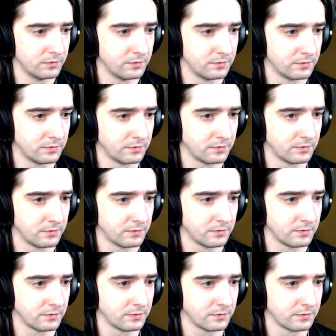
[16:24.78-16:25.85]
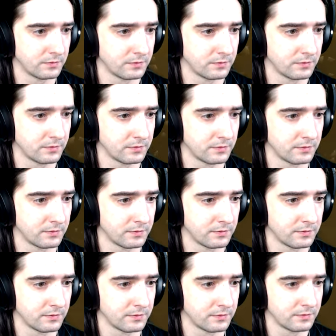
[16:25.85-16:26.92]

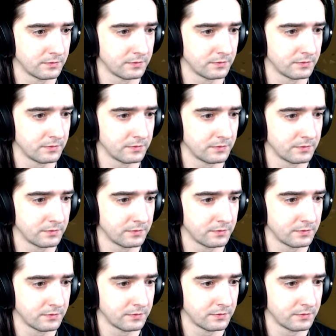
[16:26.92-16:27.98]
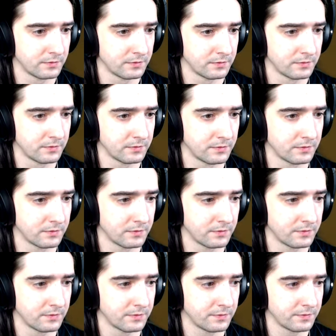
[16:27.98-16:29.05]

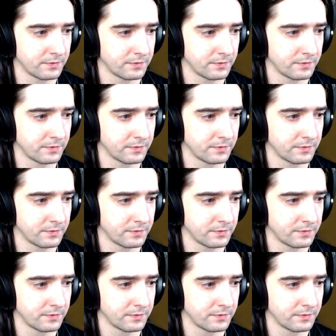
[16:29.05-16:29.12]
(no one is talking)